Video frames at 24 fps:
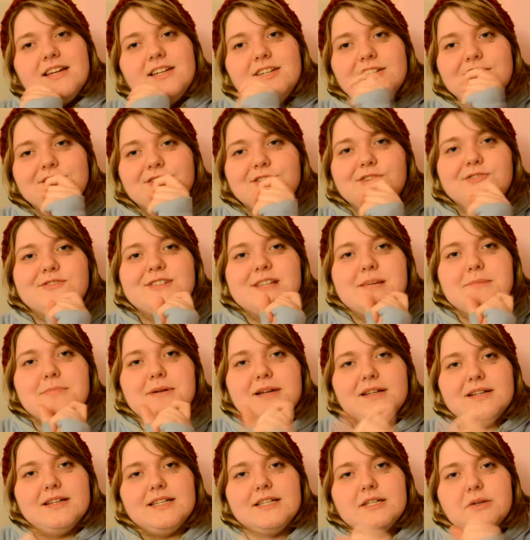you're not really
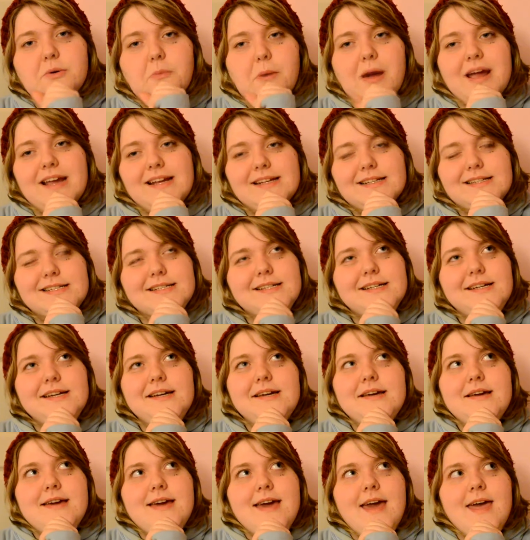pulling your weight
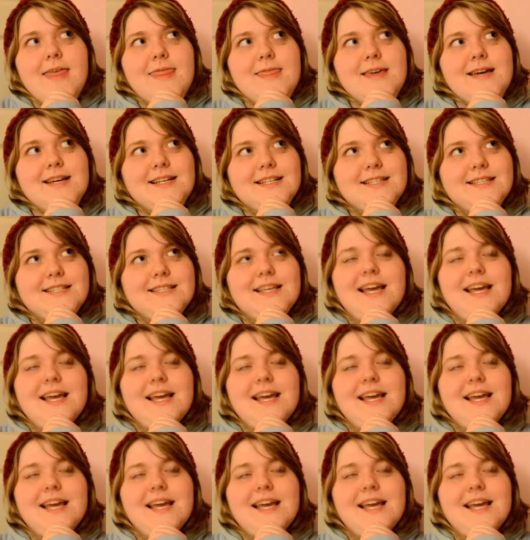in this.